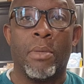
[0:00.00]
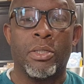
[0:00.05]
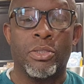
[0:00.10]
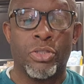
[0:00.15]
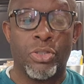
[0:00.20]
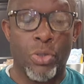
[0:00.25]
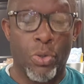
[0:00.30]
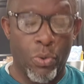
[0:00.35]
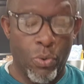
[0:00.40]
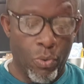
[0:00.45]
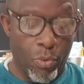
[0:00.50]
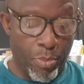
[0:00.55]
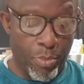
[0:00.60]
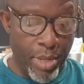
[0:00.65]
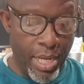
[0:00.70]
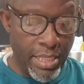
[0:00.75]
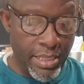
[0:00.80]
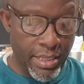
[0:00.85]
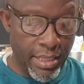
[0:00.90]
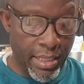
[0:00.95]
So
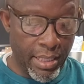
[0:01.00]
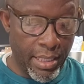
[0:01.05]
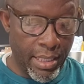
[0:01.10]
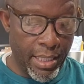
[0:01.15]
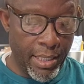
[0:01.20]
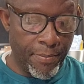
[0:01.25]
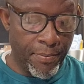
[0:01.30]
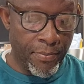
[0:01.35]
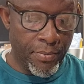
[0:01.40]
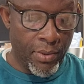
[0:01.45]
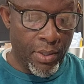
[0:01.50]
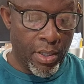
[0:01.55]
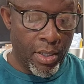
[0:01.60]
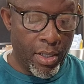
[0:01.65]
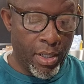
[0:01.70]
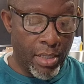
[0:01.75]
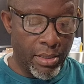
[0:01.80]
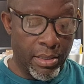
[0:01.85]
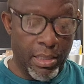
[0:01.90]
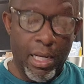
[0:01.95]
basically,
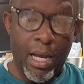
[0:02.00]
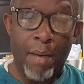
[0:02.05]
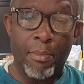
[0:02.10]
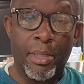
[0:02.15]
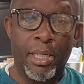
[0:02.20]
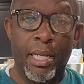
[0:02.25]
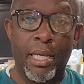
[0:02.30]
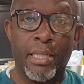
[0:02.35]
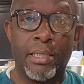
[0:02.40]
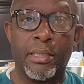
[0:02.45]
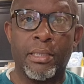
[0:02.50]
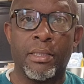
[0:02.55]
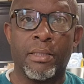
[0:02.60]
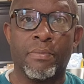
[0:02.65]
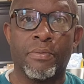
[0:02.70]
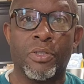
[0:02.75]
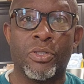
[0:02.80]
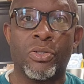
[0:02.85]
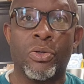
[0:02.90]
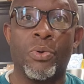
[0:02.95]
it's a combination
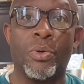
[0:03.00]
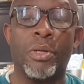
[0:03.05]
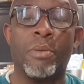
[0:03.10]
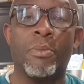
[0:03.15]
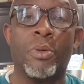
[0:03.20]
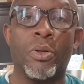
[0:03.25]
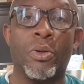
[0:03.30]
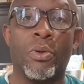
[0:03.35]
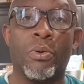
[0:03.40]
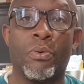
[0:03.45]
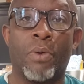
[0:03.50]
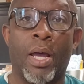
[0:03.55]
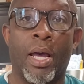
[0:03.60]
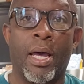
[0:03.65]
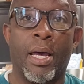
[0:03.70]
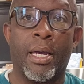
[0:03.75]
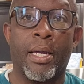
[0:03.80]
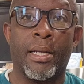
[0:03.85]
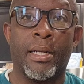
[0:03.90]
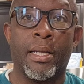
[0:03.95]
of sodium
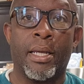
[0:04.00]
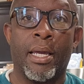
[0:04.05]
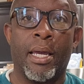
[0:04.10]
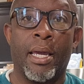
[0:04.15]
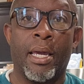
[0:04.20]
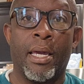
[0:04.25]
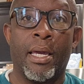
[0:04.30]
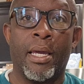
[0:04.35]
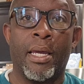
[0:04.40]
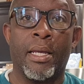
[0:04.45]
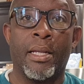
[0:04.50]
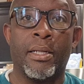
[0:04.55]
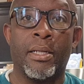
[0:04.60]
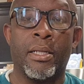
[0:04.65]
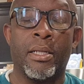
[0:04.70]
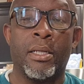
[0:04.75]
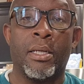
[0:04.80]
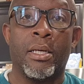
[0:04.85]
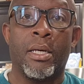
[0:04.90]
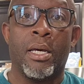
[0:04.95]
chloride
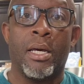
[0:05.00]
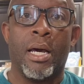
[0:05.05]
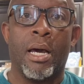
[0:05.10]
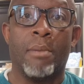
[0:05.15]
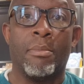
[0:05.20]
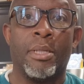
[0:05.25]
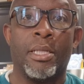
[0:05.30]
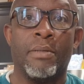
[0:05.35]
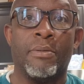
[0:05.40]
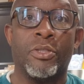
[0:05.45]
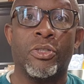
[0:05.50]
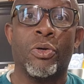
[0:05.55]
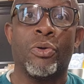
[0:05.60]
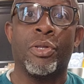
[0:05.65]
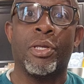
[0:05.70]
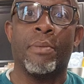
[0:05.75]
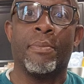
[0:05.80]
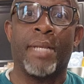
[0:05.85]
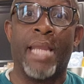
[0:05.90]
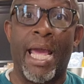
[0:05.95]
and I believe
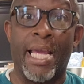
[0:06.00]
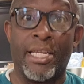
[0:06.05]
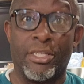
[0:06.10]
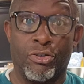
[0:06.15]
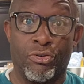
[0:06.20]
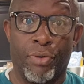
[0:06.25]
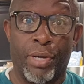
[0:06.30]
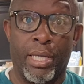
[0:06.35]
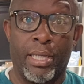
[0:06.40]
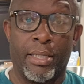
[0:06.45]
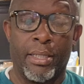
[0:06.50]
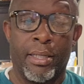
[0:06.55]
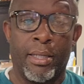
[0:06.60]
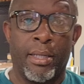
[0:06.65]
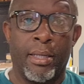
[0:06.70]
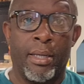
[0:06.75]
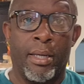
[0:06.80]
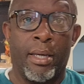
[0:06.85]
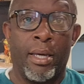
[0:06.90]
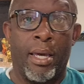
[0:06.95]
sodium nitrate.
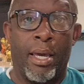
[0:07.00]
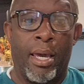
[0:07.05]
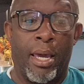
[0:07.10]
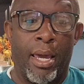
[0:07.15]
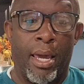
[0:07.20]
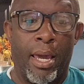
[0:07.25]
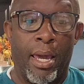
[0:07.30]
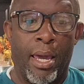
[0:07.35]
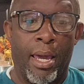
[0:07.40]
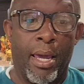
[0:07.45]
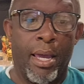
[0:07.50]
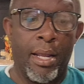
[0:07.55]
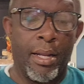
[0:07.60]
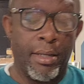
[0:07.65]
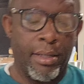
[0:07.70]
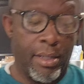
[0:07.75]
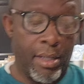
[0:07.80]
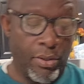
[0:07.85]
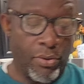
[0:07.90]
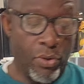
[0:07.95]

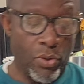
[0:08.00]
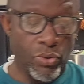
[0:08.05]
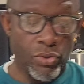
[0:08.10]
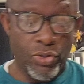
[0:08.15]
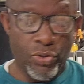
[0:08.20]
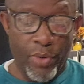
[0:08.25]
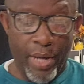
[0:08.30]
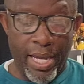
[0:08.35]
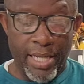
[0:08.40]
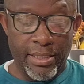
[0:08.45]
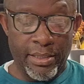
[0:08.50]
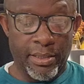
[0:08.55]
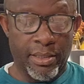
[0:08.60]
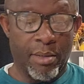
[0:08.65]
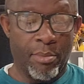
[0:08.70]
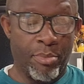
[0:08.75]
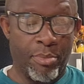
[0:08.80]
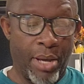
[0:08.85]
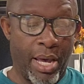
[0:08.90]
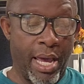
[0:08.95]
And those two agents
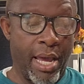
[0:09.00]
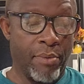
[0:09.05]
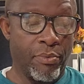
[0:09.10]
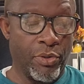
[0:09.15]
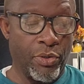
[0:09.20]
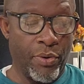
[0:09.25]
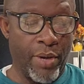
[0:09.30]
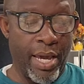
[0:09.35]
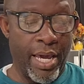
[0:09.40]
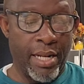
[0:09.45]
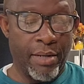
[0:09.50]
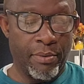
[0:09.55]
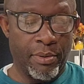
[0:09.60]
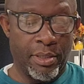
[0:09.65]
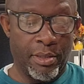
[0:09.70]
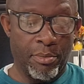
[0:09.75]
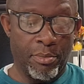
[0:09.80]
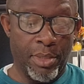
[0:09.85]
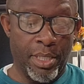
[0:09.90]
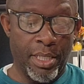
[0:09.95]
combined, when you add it
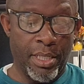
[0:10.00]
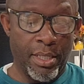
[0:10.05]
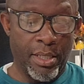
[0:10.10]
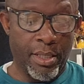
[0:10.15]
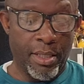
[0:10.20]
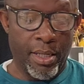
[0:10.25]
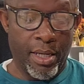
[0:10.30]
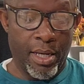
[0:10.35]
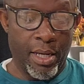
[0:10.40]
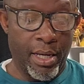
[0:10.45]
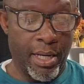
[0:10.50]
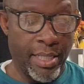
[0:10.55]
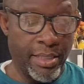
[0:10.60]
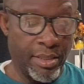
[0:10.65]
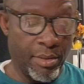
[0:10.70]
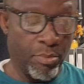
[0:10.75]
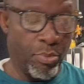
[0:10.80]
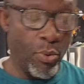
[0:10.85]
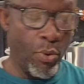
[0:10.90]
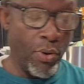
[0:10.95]
with the meat,
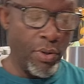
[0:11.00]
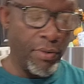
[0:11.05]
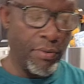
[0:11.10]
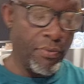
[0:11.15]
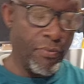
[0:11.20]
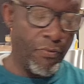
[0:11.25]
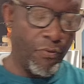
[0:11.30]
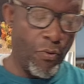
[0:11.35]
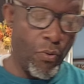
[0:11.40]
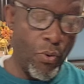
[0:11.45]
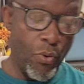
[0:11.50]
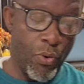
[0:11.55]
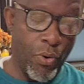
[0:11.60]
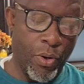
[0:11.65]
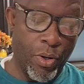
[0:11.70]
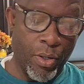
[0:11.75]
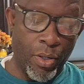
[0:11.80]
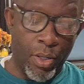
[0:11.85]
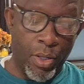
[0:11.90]
it's important for